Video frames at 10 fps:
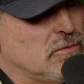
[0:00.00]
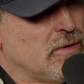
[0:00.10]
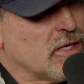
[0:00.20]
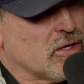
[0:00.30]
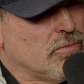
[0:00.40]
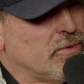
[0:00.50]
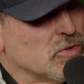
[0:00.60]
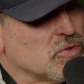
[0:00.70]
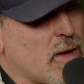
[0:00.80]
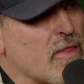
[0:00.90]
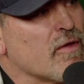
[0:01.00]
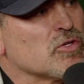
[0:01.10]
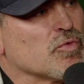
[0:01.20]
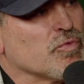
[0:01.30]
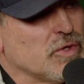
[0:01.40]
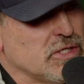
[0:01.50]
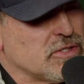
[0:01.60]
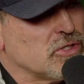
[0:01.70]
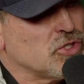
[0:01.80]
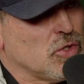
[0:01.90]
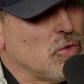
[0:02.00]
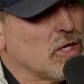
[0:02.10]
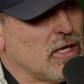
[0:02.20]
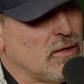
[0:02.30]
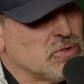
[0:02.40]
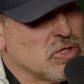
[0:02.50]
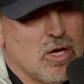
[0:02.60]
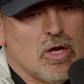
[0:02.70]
Make no bones about it. There's a reason that Joe Gibbs